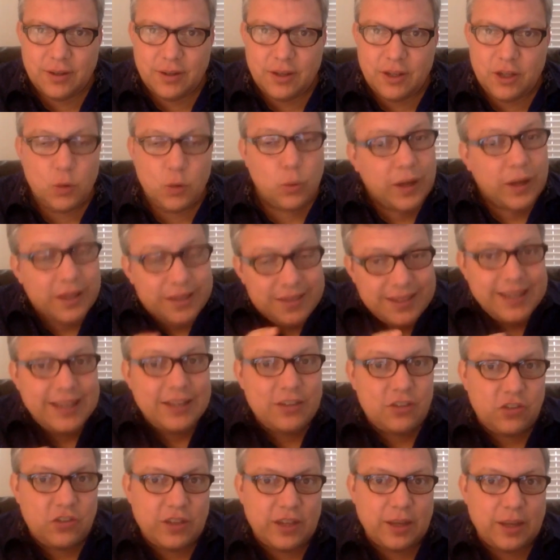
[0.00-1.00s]
You want to
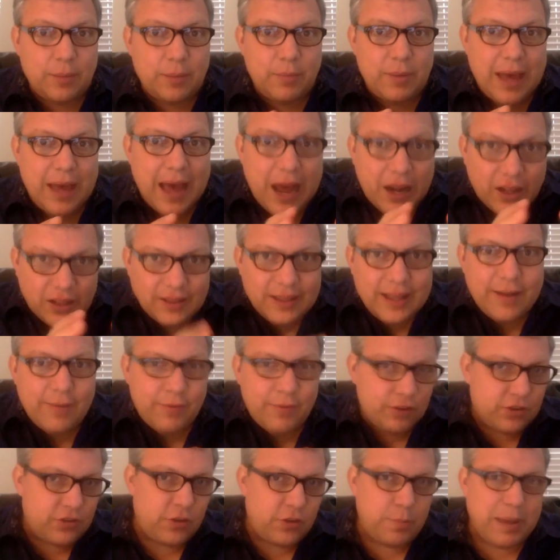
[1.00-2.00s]
teach them how to
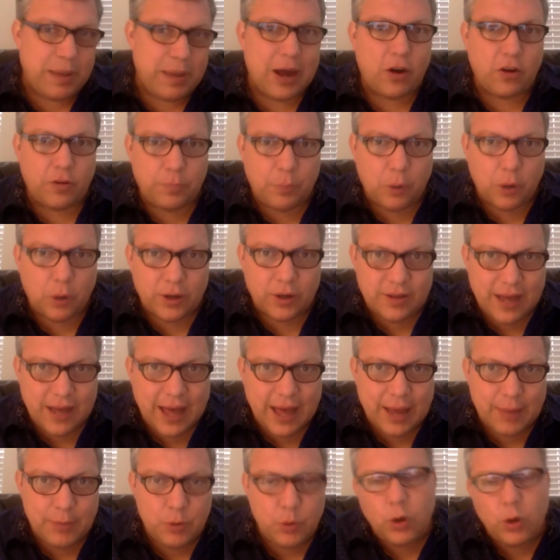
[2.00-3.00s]
leverage the power of
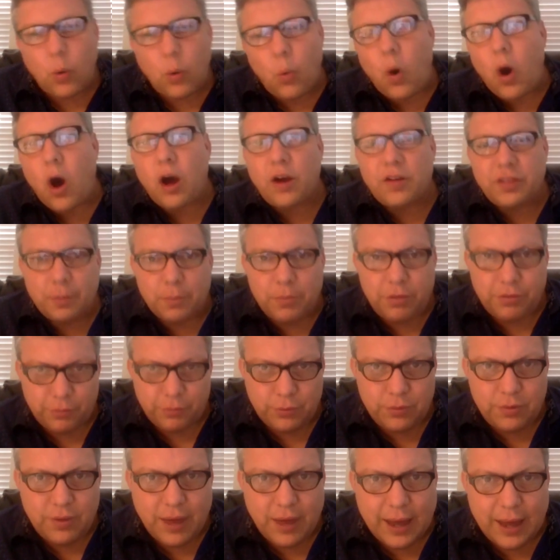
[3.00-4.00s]
part-time. You want to walk them
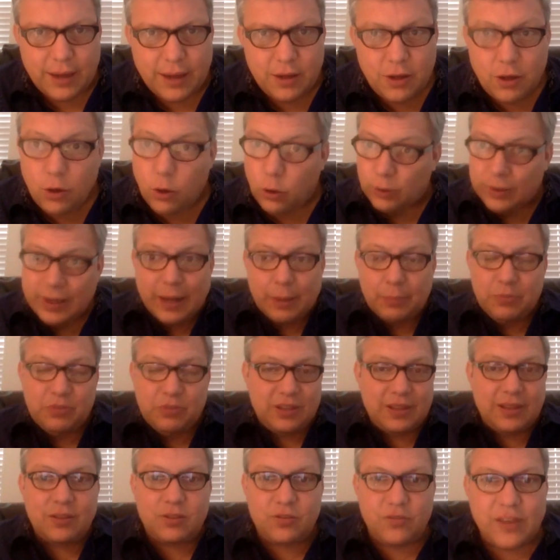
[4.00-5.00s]
through that or let them
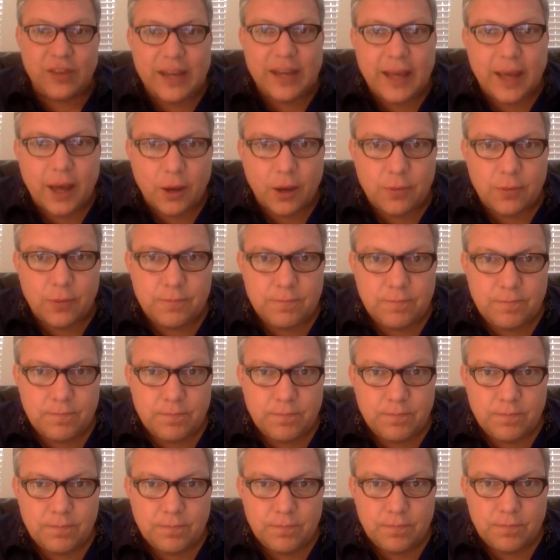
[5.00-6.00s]
see this video.
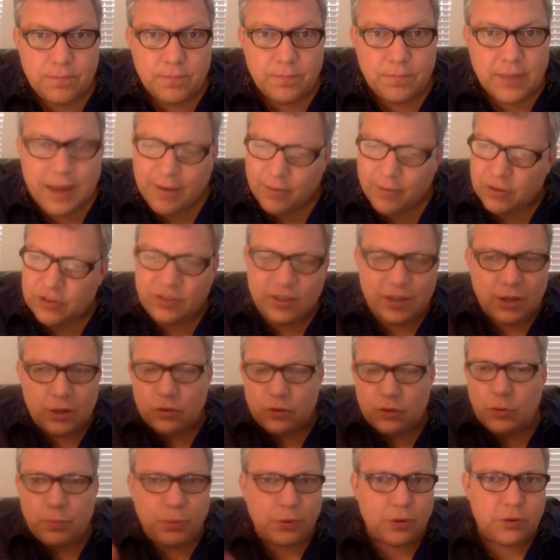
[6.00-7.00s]
Every
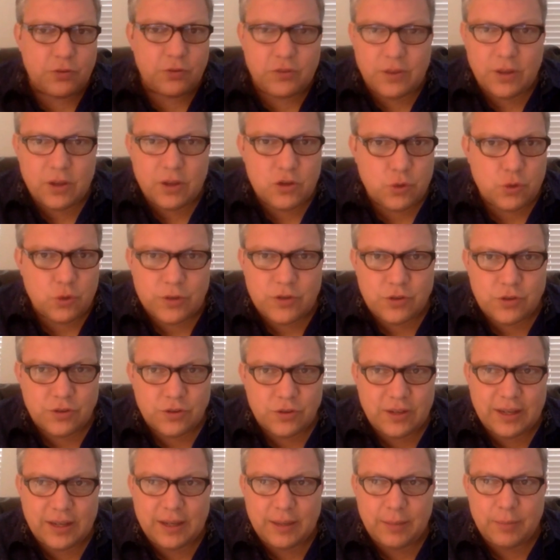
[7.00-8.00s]
single new person that joins
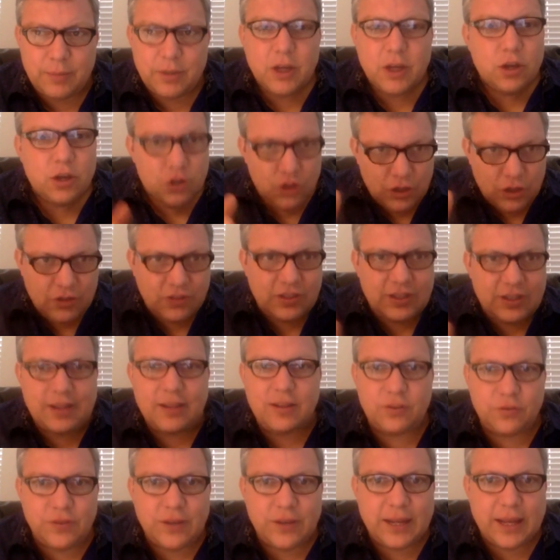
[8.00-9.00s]
your team should see
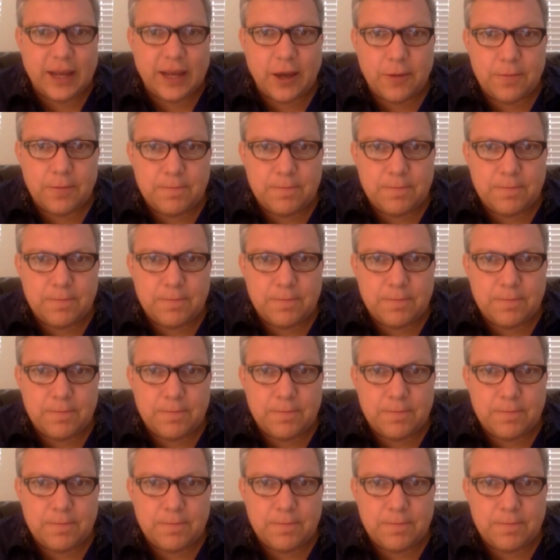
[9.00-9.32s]
this video.